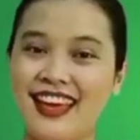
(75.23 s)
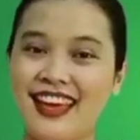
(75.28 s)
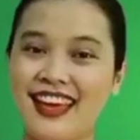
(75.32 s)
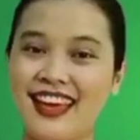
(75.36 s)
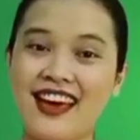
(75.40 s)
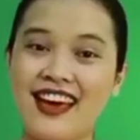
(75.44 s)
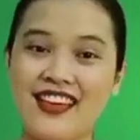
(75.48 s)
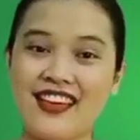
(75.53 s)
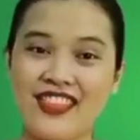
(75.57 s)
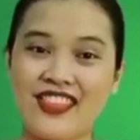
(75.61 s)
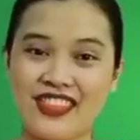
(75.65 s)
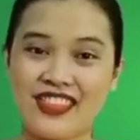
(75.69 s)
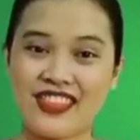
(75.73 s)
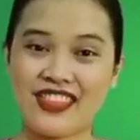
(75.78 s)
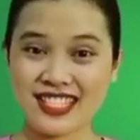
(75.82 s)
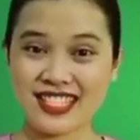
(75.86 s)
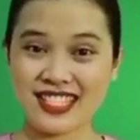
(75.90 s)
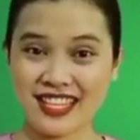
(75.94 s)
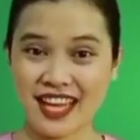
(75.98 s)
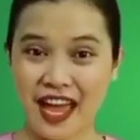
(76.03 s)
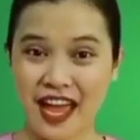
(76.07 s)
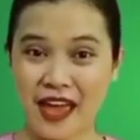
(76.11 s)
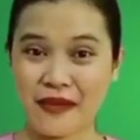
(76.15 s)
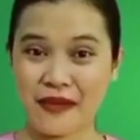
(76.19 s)
This
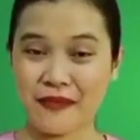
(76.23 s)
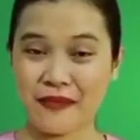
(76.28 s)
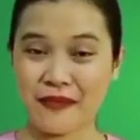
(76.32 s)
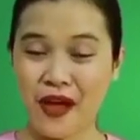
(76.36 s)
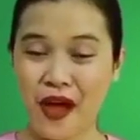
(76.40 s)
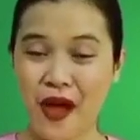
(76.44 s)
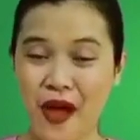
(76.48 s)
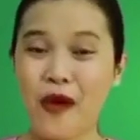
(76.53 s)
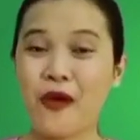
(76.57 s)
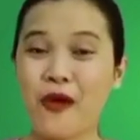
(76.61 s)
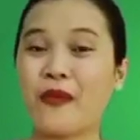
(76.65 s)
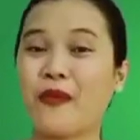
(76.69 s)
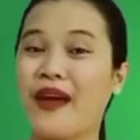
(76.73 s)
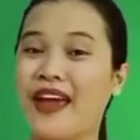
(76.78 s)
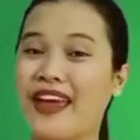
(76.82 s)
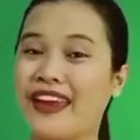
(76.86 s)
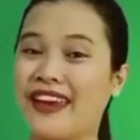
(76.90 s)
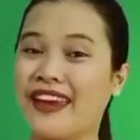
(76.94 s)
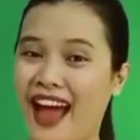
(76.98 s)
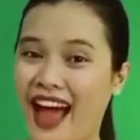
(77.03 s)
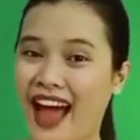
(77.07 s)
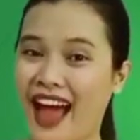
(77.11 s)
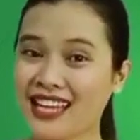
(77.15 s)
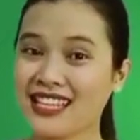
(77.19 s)
time, when
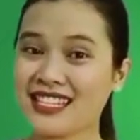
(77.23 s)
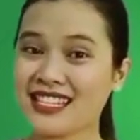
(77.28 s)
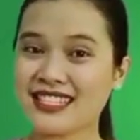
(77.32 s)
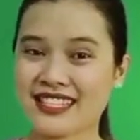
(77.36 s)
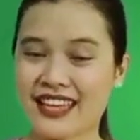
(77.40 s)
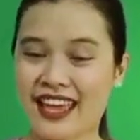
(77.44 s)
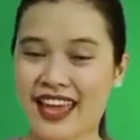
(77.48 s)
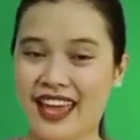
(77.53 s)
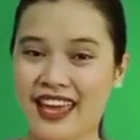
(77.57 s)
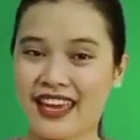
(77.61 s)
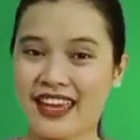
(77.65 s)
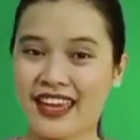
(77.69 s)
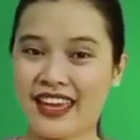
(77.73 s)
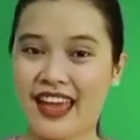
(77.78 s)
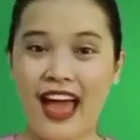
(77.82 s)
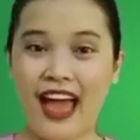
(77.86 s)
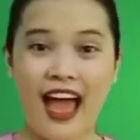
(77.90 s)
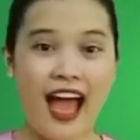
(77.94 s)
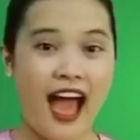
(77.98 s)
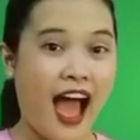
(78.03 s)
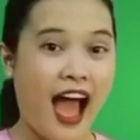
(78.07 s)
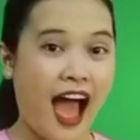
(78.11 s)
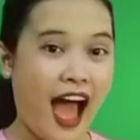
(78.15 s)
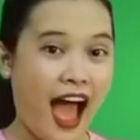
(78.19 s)
I say,
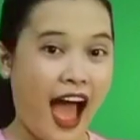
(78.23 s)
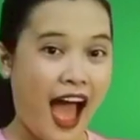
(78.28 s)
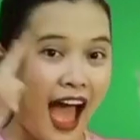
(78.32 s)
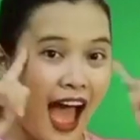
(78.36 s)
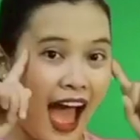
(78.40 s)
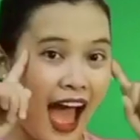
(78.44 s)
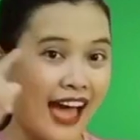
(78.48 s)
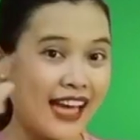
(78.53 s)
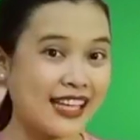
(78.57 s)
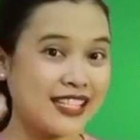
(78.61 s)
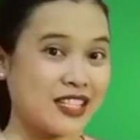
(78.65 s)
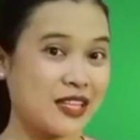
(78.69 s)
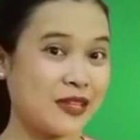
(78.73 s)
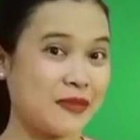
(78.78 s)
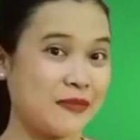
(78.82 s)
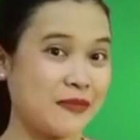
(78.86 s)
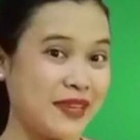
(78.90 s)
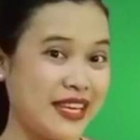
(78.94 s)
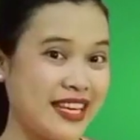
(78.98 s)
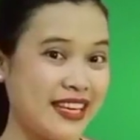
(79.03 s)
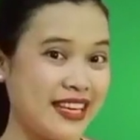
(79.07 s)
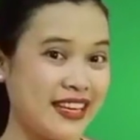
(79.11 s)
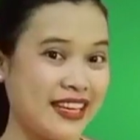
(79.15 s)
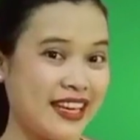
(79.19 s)
eyes on me,
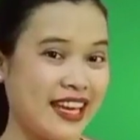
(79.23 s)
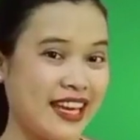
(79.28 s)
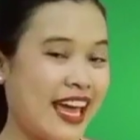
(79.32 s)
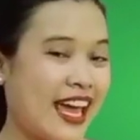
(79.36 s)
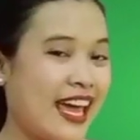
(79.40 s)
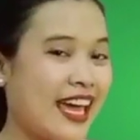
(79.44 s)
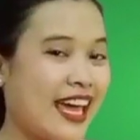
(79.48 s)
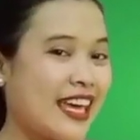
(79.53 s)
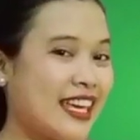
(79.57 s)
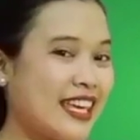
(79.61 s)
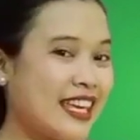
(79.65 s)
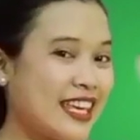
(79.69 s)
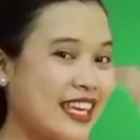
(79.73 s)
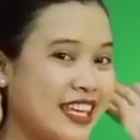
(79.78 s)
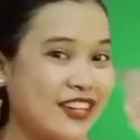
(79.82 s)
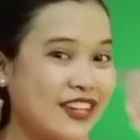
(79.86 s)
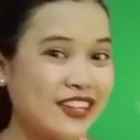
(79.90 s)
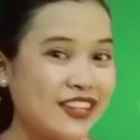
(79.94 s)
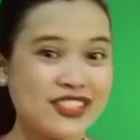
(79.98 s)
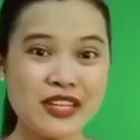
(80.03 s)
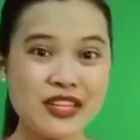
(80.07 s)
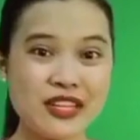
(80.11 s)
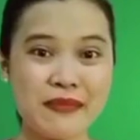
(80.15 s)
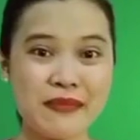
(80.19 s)
ears
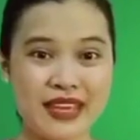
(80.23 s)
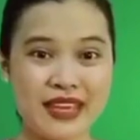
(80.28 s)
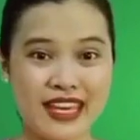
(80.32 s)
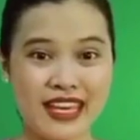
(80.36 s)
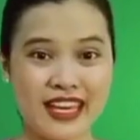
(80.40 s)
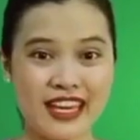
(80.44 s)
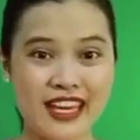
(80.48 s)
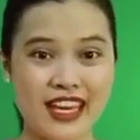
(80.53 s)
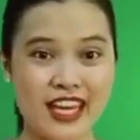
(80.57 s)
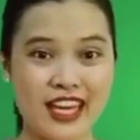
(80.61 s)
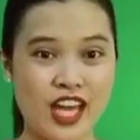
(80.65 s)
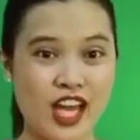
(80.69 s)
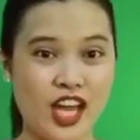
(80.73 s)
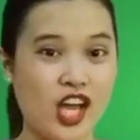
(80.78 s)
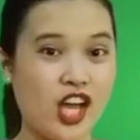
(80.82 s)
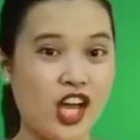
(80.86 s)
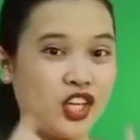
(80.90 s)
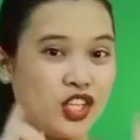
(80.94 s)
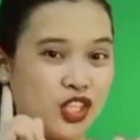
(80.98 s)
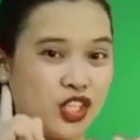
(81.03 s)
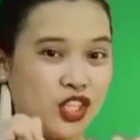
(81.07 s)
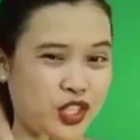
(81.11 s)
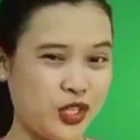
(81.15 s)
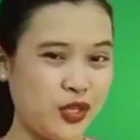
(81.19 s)
on me,
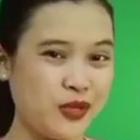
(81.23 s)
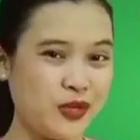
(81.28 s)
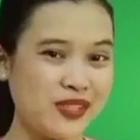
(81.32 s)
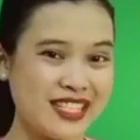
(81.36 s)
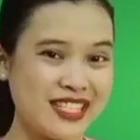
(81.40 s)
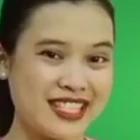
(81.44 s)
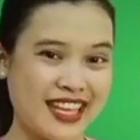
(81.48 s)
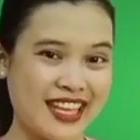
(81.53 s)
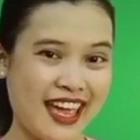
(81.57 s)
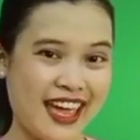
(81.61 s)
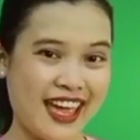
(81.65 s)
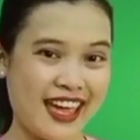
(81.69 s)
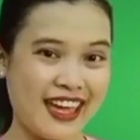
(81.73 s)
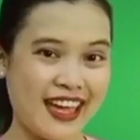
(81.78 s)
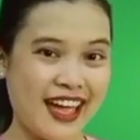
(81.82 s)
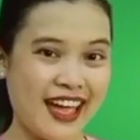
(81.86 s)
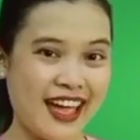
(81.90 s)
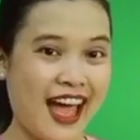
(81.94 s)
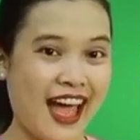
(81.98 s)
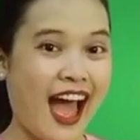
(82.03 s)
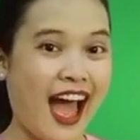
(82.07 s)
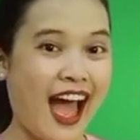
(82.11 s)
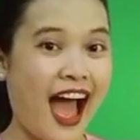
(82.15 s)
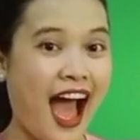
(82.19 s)
you'll say,
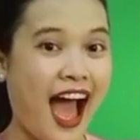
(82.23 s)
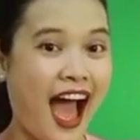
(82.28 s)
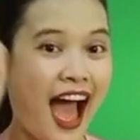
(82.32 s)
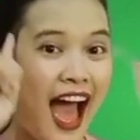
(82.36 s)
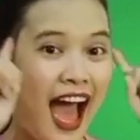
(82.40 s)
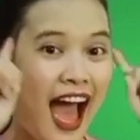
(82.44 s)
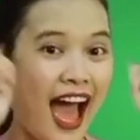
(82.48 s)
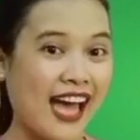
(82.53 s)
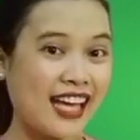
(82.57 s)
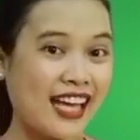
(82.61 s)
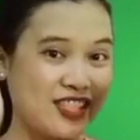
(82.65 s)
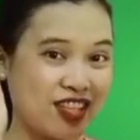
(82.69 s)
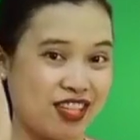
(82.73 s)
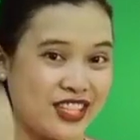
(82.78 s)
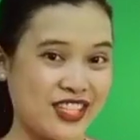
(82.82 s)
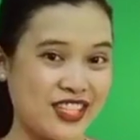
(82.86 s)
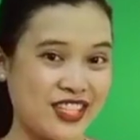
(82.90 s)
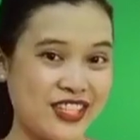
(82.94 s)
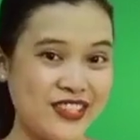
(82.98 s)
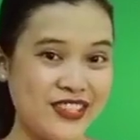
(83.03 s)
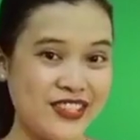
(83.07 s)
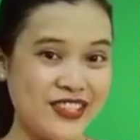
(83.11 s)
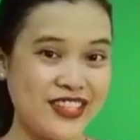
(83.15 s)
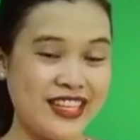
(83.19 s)
eyes on you,
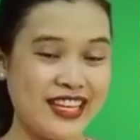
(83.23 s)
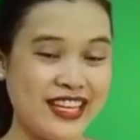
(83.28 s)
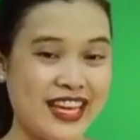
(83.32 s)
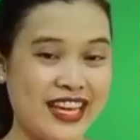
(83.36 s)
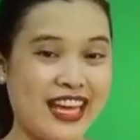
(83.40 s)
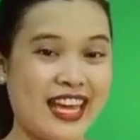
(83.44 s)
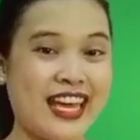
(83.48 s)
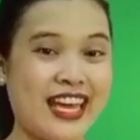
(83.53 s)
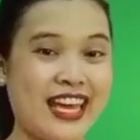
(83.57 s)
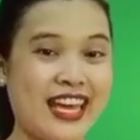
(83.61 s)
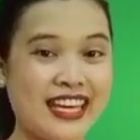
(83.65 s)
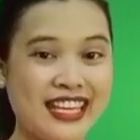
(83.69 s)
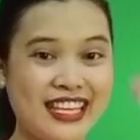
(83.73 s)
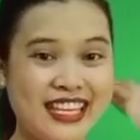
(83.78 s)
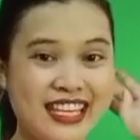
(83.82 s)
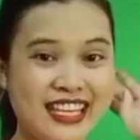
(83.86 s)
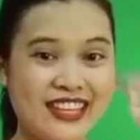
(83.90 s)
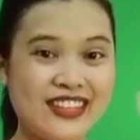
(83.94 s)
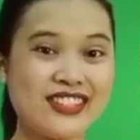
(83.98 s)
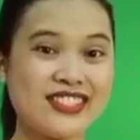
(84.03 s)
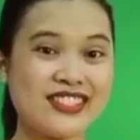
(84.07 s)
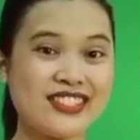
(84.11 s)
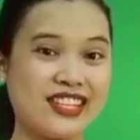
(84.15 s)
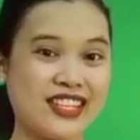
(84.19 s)
ears
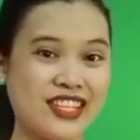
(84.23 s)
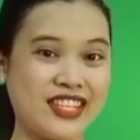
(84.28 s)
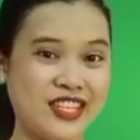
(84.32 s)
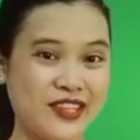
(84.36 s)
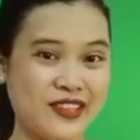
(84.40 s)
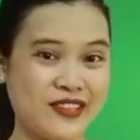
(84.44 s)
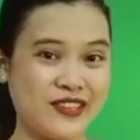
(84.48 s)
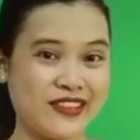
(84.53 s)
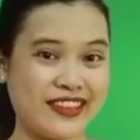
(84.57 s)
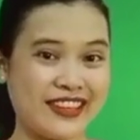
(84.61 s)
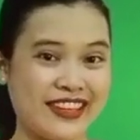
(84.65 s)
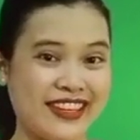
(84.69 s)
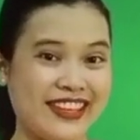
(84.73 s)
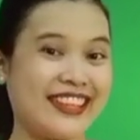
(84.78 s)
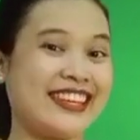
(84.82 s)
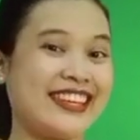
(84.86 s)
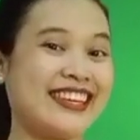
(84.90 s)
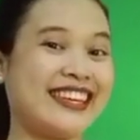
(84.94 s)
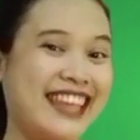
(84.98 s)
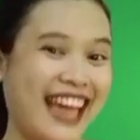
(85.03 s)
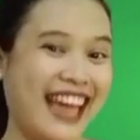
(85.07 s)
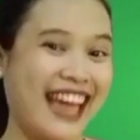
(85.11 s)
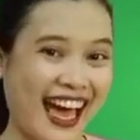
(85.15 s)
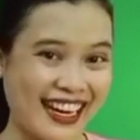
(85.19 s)
on you.
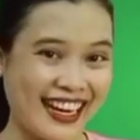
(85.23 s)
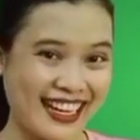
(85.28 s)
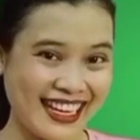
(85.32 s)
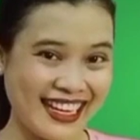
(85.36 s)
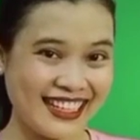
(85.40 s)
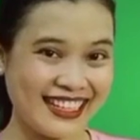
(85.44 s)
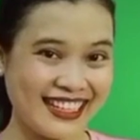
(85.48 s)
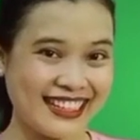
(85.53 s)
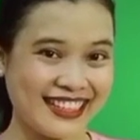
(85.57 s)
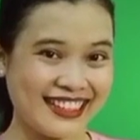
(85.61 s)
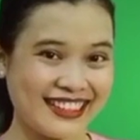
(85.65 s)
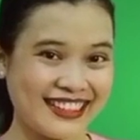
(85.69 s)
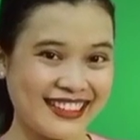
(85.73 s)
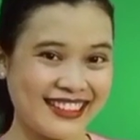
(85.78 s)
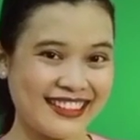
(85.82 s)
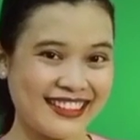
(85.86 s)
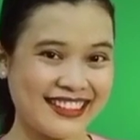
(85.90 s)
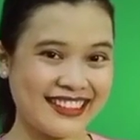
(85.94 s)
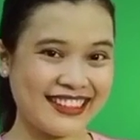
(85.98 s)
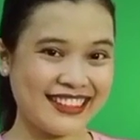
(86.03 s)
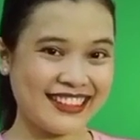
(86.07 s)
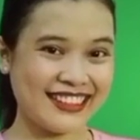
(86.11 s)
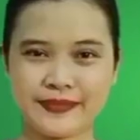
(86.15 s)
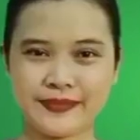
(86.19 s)
Got it?
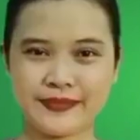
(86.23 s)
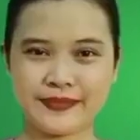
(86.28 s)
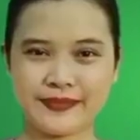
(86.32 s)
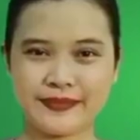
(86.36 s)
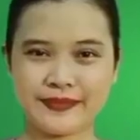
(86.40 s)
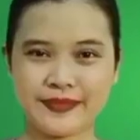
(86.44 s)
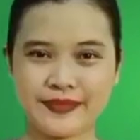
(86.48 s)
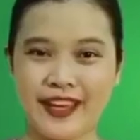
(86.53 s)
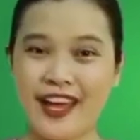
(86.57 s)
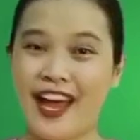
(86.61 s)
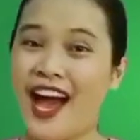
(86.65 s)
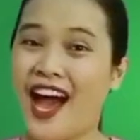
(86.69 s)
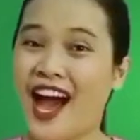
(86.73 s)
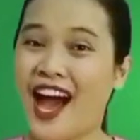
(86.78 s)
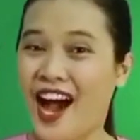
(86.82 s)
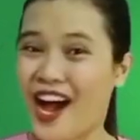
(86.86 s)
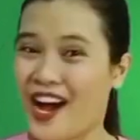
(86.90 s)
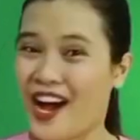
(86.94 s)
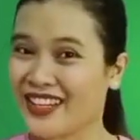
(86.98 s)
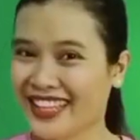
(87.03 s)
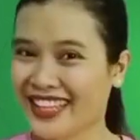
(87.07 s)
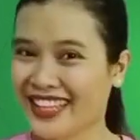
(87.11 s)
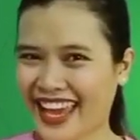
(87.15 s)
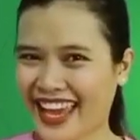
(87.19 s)

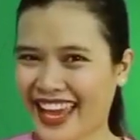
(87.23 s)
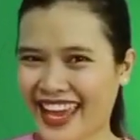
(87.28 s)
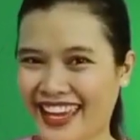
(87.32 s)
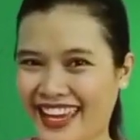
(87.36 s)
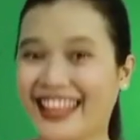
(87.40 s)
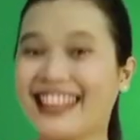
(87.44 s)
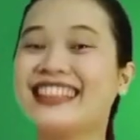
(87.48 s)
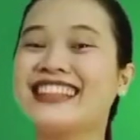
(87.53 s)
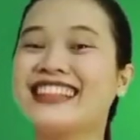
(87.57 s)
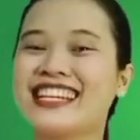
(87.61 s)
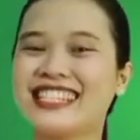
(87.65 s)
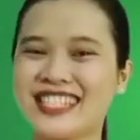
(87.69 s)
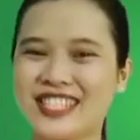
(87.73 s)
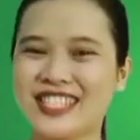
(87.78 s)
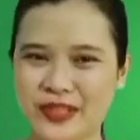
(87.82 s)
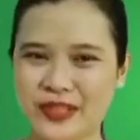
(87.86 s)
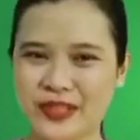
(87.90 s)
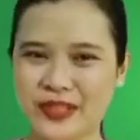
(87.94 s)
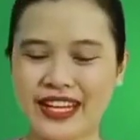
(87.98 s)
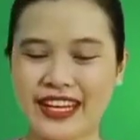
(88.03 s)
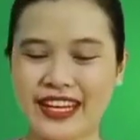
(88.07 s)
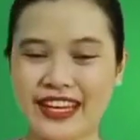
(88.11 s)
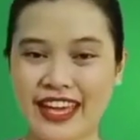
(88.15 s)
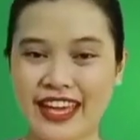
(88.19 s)
Okay, let's do it
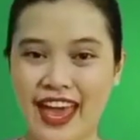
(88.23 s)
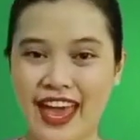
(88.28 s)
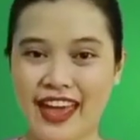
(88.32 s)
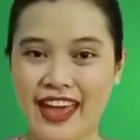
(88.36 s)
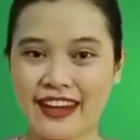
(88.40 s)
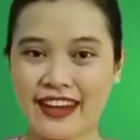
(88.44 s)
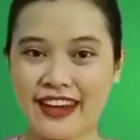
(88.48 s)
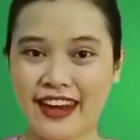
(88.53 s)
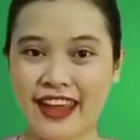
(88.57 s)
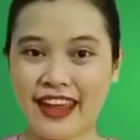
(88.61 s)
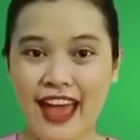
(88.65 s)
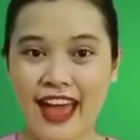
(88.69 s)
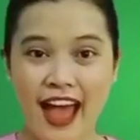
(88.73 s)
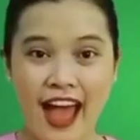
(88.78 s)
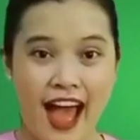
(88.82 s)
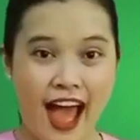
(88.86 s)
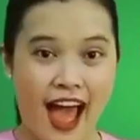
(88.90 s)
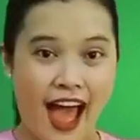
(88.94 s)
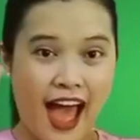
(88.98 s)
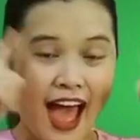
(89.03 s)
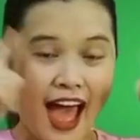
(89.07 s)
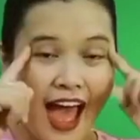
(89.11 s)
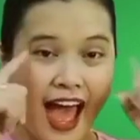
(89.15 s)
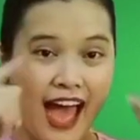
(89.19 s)
again.
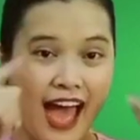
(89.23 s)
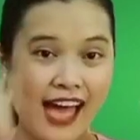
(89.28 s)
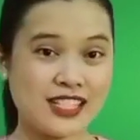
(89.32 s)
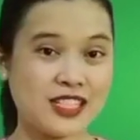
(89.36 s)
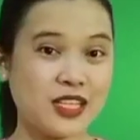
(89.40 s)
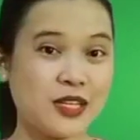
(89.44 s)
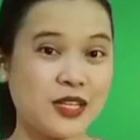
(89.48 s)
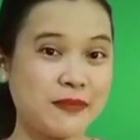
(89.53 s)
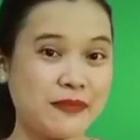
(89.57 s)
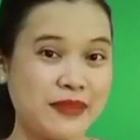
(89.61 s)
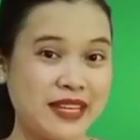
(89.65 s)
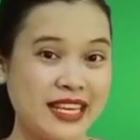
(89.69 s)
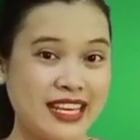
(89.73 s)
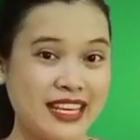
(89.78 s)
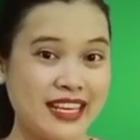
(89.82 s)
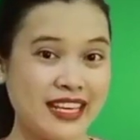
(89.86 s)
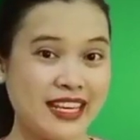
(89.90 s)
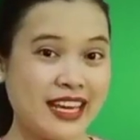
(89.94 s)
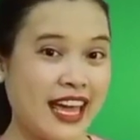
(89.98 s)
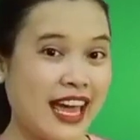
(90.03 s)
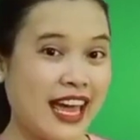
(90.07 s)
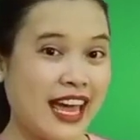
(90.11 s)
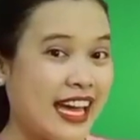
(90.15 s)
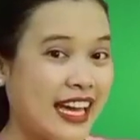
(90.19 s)
Eyes on me,
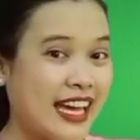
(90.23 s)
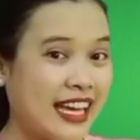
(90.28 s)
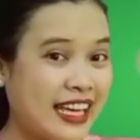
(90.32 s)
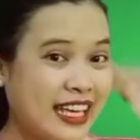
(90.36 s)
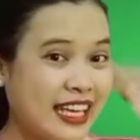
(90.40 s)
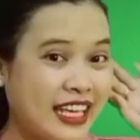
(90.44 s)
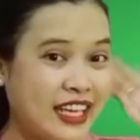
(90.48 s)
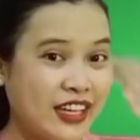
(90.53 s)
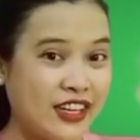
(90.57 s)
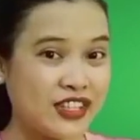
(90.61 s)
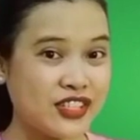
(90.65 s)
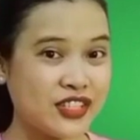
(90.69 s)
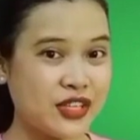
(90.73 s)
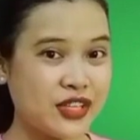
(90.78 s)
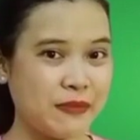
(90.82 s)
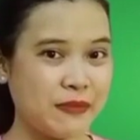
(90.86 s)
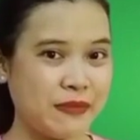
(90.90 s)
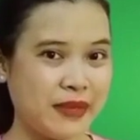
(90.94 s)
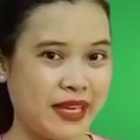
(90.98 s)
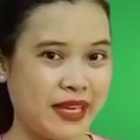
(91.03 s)
ears on me.